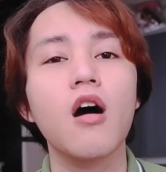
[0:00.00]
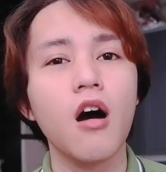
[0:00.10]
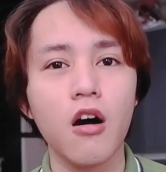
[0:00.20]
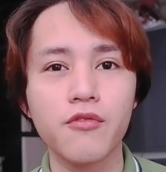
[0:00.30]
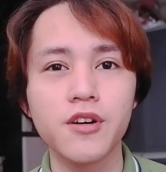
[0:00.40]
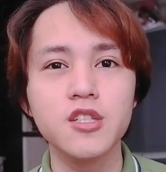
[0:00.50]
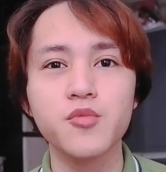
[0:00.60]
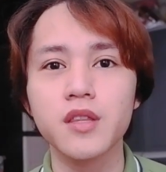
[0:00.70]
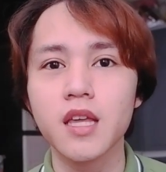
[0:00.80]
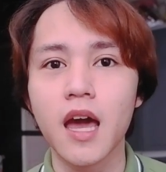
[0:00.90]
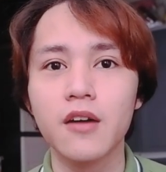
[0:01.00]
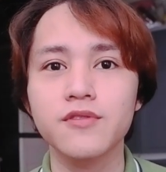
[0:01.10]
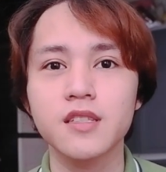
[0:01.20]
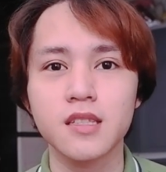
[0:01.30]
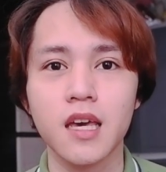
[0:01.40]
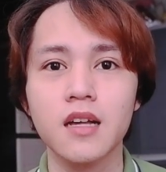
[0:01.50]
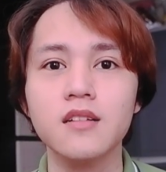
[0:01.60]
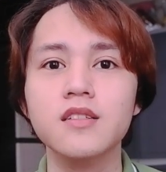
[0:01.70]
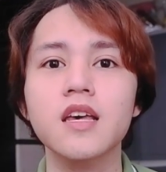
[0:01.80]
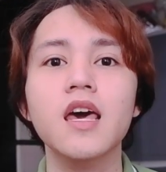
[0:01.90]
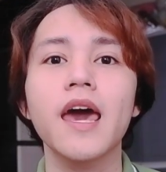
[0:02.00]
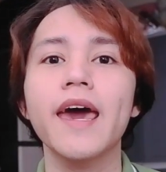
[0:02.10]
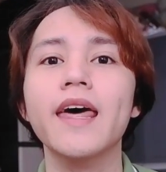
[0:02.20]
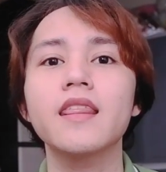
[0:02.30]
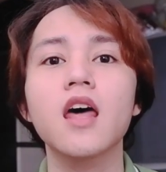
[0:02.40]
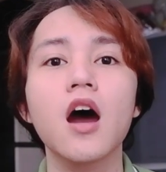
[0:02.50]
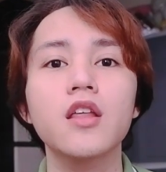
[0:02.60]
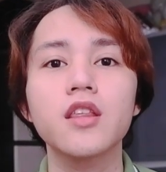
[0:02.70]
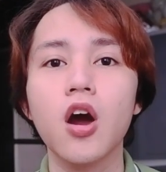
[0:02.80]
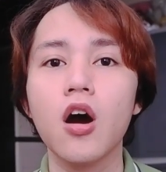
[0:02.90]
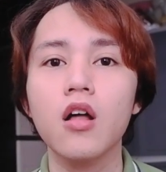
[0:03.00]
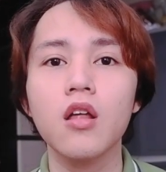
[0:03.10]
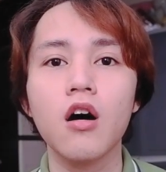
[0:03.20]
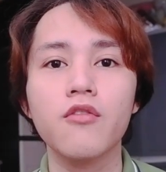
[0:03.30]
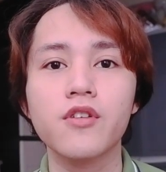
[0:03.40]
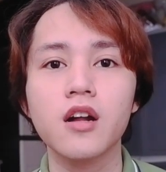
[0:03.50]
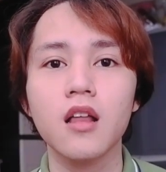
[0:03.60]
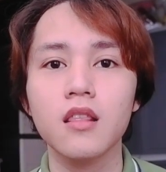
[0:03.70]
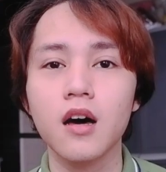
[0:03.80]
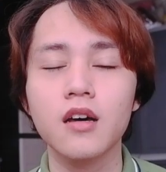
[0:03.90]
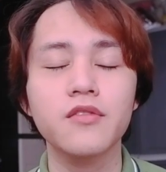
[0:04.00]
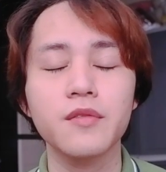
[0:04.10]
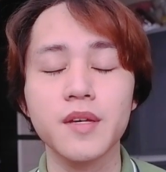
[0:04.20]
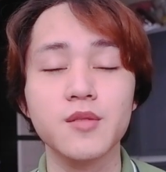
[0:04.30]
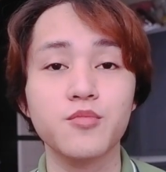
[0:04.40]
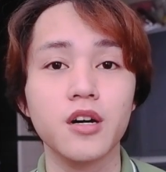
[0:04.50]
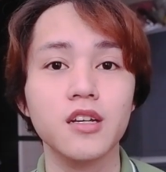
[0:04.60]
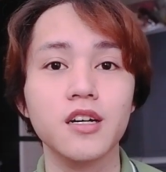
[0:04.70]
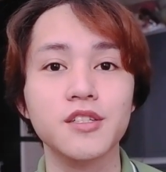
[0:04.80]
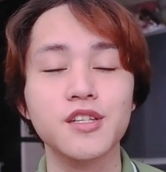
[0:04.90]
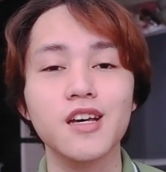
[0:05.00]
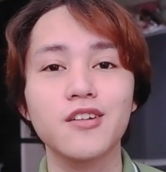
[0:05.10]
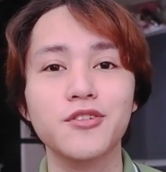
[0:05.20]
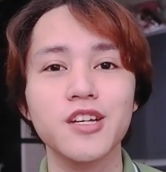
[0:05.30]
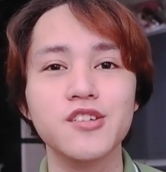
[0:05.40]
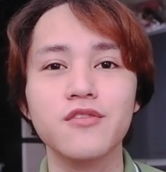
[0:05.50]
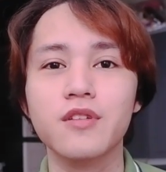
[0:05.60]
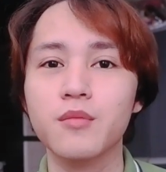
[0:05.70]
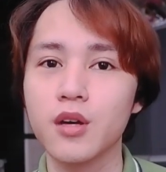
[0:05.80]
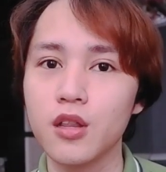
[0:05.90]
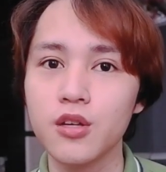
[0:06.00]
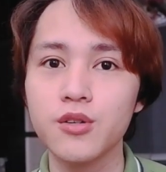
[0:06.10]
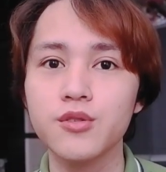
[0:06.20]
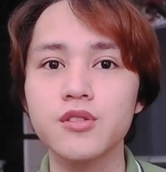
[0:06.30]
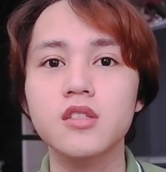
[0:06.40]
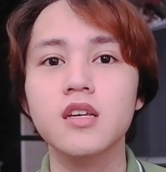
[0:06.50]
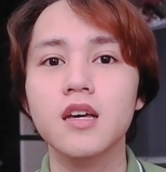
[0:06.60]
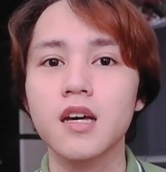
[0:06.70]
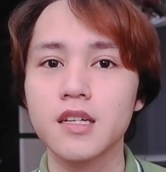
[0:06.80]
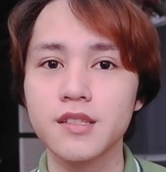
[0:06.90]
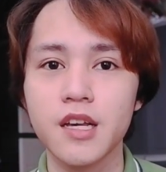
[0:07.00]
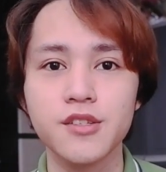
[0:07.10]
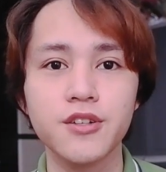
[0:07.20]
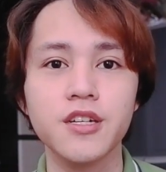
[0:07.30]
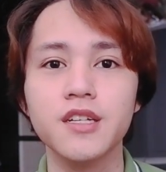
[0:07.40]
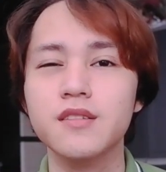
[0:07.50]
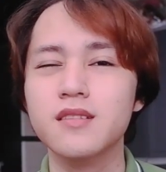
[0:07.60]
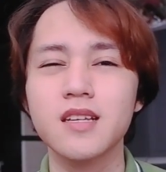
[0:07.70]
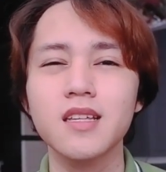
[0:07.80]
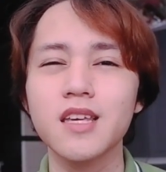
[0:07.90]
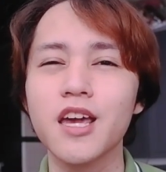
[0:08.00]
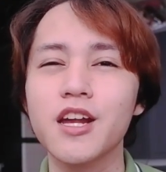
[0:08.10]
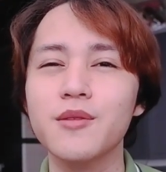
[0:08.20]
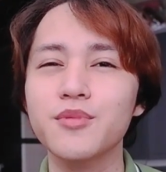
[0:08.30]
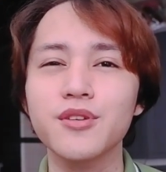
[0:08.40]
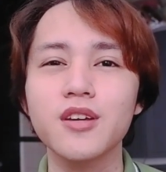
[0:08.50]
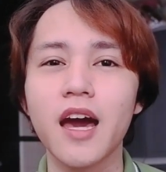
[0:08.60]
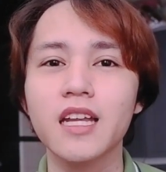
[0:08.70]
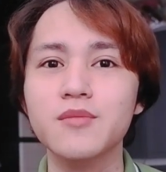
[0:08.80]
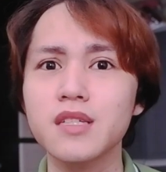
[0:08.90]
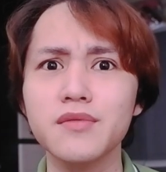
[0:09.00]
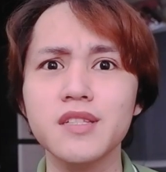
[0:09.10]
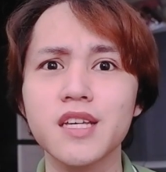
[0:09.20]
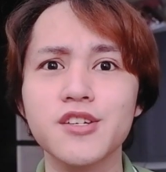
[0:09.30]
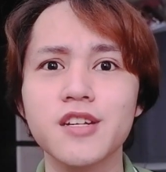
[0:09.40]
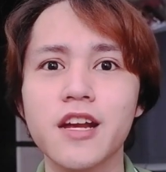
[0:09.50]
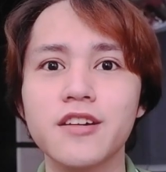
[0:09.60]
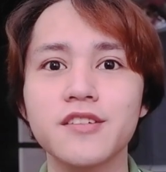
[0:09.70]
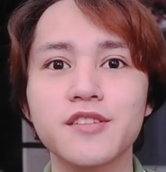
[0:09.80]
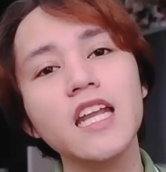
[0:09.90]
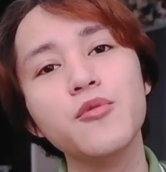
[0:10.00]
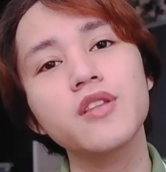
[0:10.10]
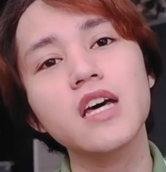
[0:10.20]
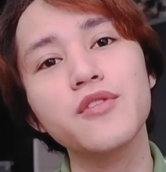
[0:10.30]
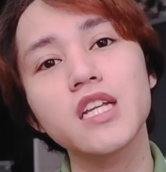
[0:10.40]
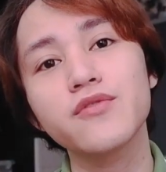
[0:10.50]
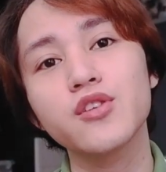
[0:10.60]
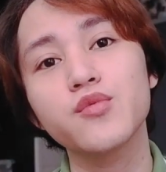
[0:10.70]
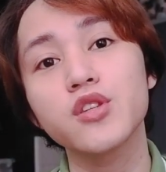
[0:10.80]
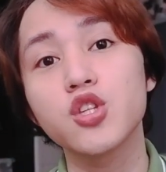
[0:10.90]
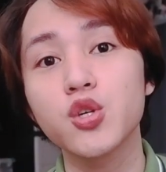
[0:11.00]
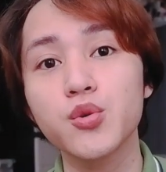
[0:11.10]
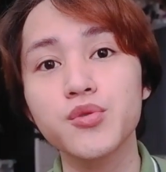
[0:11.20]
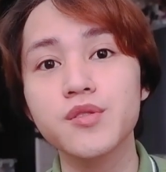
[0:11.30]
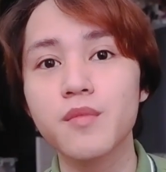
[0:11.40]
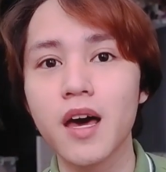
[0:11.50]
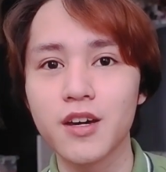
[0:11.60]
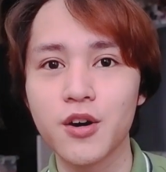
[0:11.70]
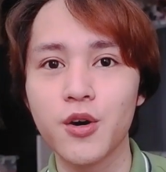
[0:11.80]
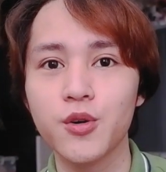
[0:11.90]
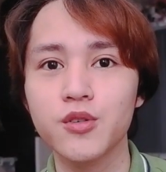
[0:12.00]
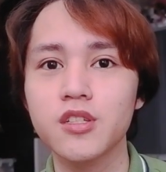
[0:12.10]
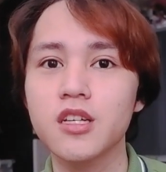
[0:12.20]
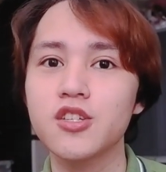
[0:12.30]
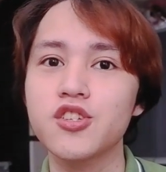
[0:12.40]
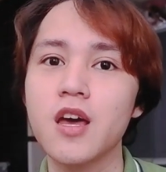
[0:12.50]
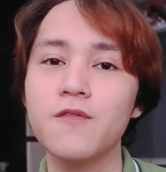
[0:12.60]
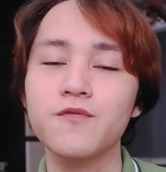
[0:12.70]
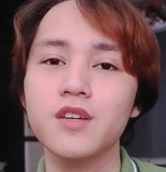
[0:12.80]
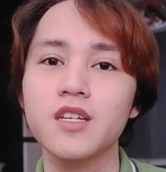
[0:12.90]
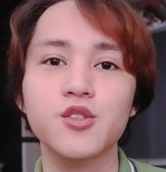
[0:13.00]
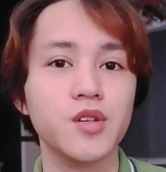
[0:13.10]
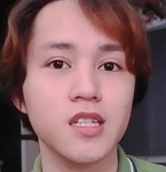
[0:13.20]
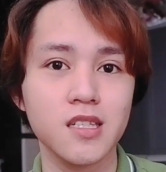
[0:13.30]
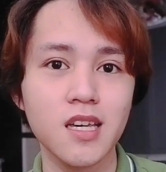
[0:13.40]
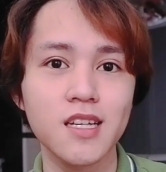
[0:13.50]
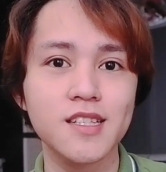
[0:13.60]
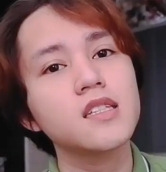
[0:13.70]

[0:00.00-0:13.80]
offers when they have sales, and they all offer a lot of amazing products ranging from clothes, accessories, skincare, beauty items, even stationaries. And I would love it if you would use my code GEMV26.